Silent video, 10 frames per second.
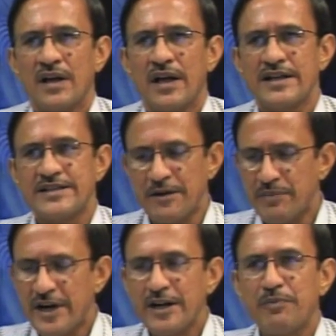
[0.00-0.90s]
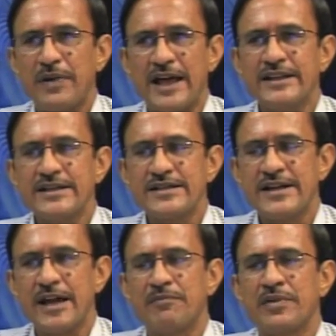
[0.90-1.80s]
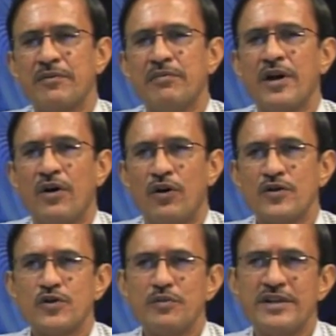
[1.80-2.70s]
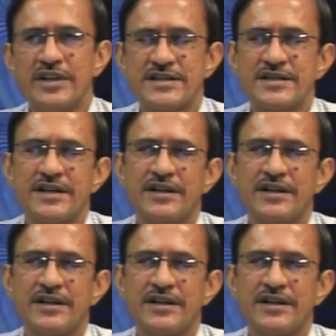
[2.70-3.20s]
A separate planning step may also be necessary